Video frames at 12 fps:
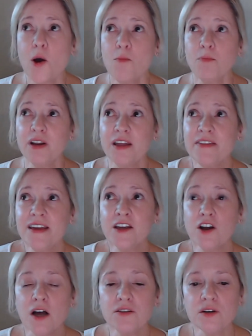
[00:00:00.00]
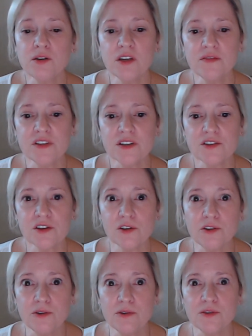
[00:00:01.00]
But I think it also gives us
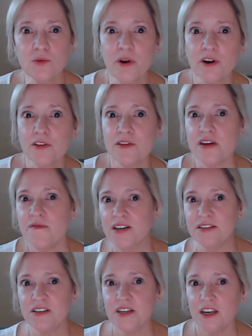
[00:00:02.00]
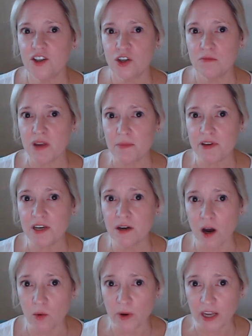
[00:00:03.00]
clues of where the investigation may be
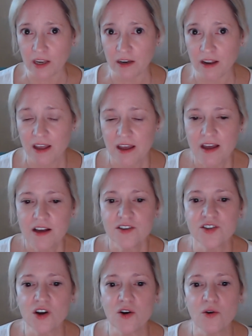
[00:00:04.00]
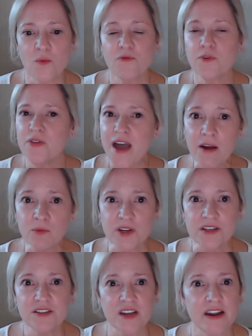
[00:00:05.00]
going. So for that
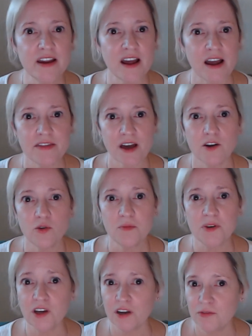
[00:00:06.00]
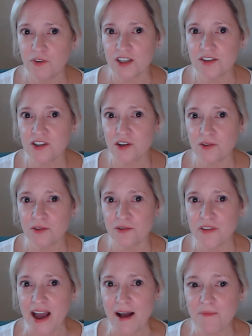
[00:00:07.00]
reason, I thought it would be good for us to go through
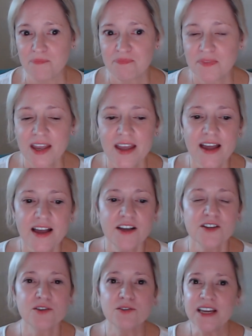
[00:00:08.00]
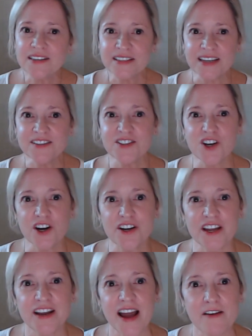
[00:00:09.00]
that. So let's get
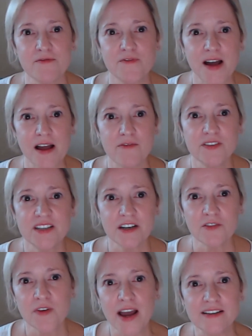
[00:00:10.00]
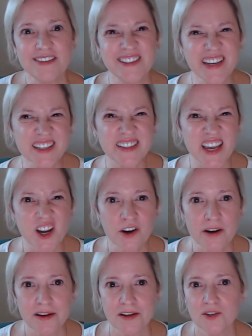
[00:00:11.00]
started. I've identified 6
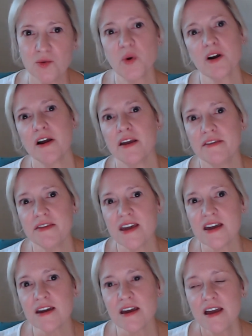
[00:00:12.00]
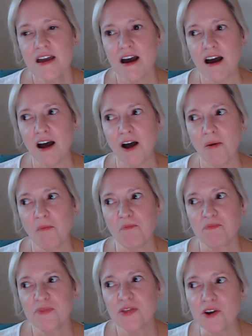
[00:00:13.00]
areas where I think
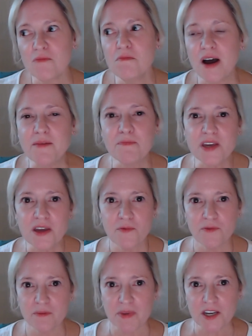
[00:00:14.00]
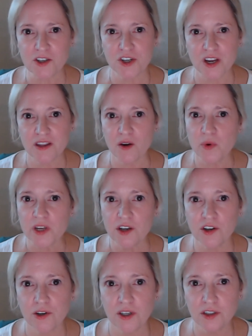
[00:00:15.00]
there might be information that we
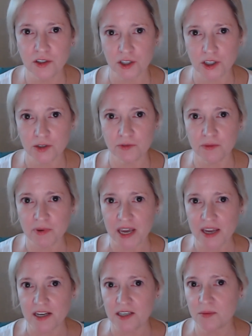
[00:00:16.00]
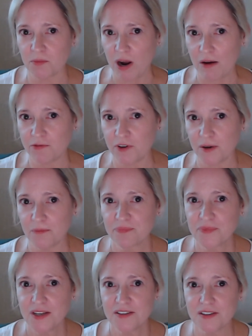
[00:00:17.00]
could learn from Katie's proffer.
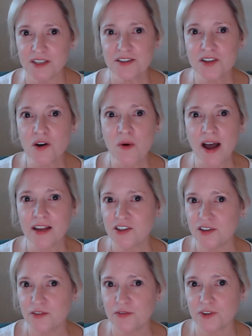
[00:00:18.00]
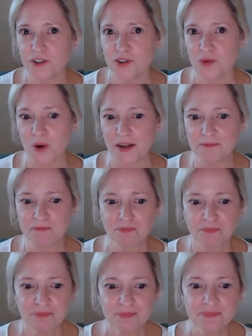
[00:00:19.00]
So let's go on to the first one.
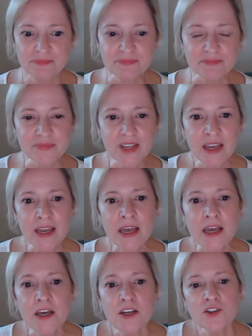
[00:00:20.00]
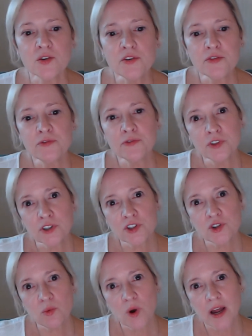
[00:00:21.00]
So the
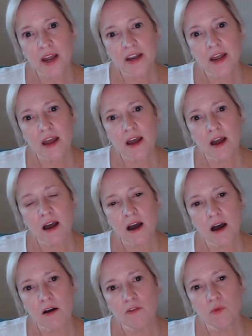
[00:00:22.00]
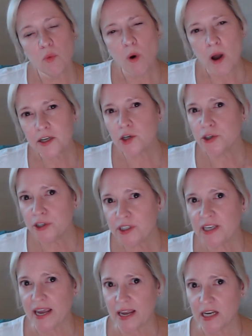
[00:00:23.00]
first one of what
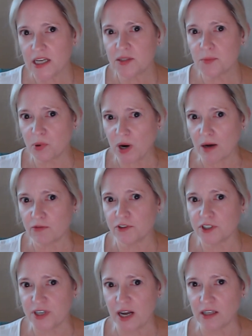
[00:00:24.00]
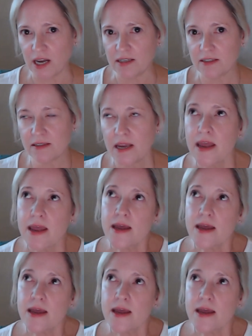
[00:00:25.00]
could Katie's proffer tell us?